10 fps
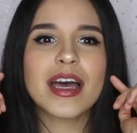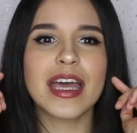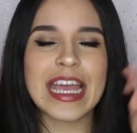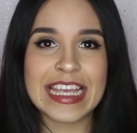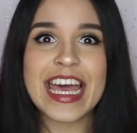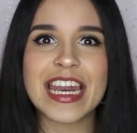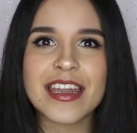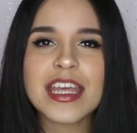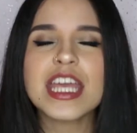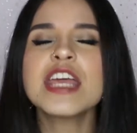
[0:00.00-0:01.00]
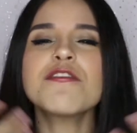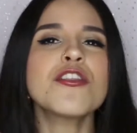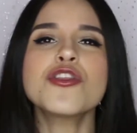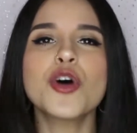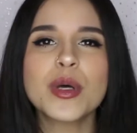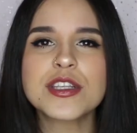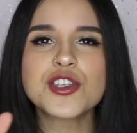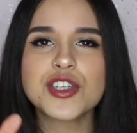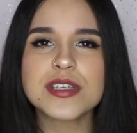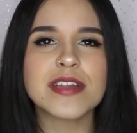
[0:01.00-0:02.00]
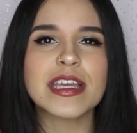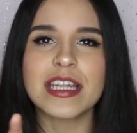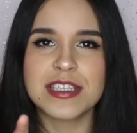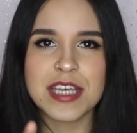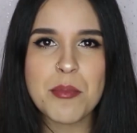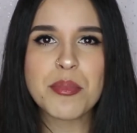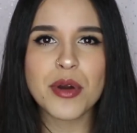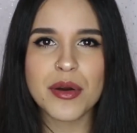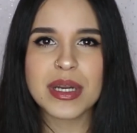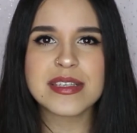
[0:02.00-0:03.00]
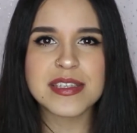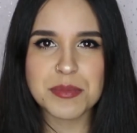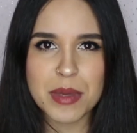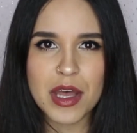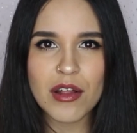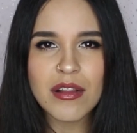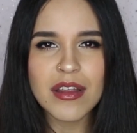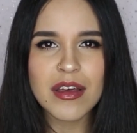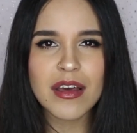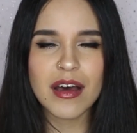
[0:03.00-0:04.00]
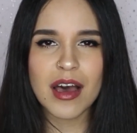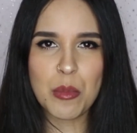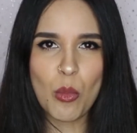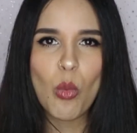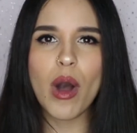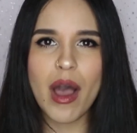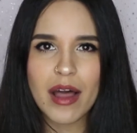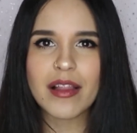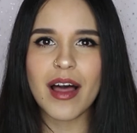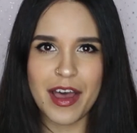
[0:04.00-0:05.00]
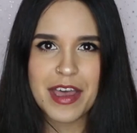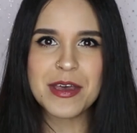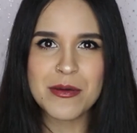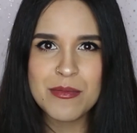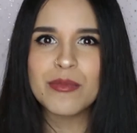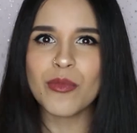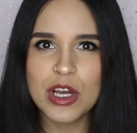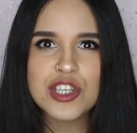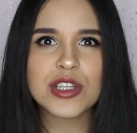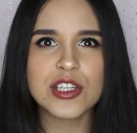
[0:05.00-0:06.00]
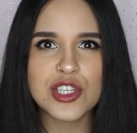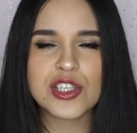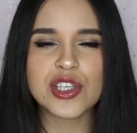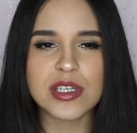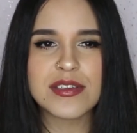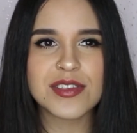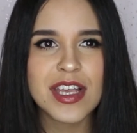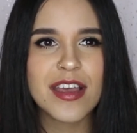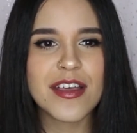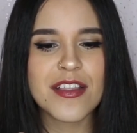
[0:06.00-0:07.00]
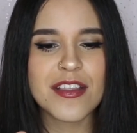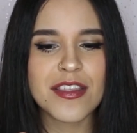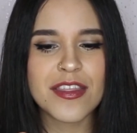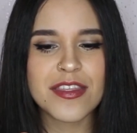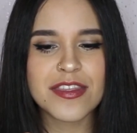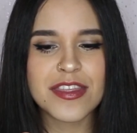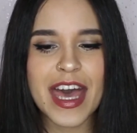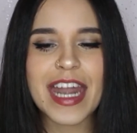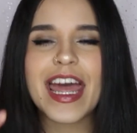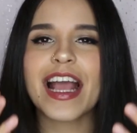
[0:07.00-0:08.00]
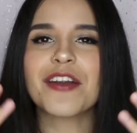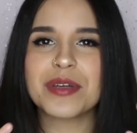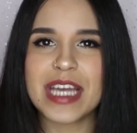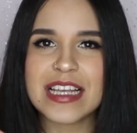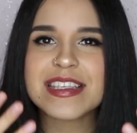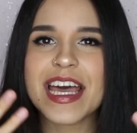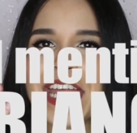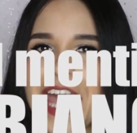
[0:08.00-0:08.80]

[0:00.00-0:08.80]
Again, even though it's just like a temporary smell while I am washing the dishes, that creates an